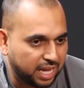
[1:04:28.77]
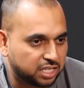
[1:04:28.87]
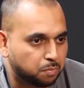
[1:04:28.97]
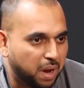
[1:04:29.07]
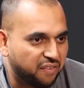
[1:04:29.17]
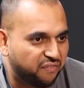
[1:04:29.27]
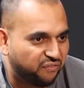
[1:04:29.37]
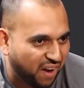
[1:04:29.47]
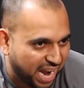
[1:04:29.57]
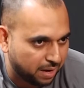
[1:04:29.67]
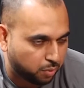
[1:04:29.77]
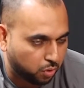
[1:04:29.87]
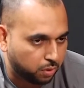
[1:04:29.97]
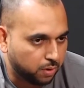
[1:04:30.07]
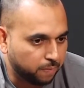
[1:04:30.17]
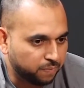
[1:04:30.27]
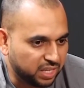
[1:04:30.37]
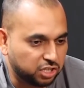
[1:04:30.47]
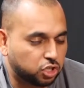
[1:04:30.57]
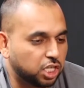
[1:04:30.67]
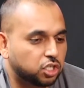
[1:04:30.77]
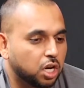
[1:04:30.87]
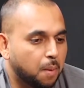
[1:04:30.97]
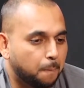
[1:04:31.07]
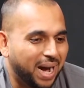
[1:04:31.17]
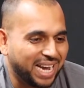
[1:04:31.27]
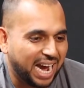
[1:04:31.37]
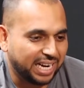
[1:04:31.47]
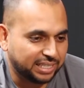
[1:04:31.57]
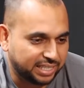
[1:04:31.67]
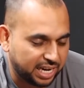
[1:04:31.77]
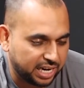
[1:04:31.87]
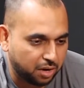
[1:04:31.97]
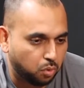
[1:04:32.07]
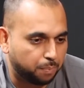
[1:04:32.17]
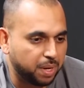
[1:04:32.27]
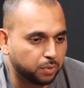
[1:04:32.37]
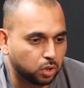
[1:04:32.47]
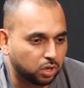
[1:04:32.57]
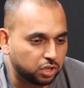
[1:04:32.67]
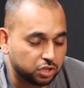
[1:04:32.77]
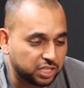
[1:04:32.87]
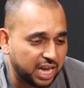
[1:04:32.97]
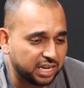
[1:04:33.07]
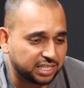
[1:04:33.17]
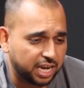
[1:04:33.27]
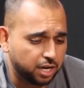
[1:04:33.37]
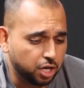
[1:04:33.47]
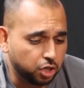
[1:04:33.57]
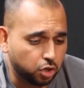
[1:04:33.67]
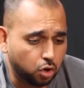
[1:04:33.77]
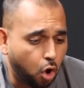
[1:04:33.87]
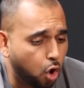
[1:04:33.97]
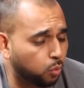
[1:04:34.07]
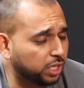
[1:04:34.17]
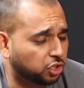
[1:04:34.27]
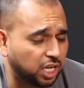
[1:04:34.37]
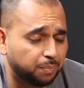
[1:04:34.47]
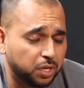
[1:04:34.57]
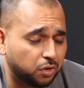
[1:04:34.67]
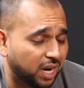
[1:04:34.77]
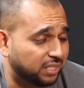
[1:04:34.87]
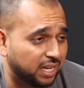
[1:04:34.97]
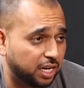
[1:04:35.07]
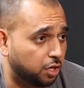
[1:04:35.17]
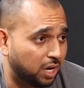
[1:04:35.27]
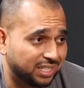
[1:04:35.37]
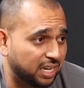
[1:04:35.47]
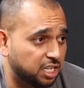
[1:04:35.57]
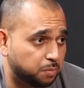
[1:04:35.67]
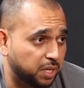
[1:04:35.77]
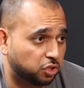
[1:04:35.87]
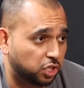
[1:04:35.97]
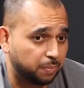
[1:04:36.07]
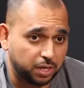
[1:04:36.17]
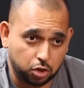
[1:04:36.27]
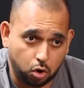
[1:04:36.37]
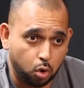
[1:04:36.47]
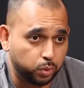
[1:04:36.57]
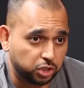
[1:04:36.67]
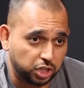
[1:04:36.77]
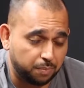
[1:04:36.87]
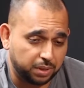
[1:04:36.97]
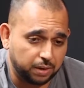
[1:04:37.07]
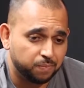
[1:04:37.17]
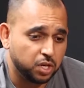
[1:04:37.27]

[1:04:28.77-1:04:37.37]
That's my fiber. It's just my identity. And what people don't understand is that you're always shaping your identity. Your identity's been shaped, and you're always shaping it.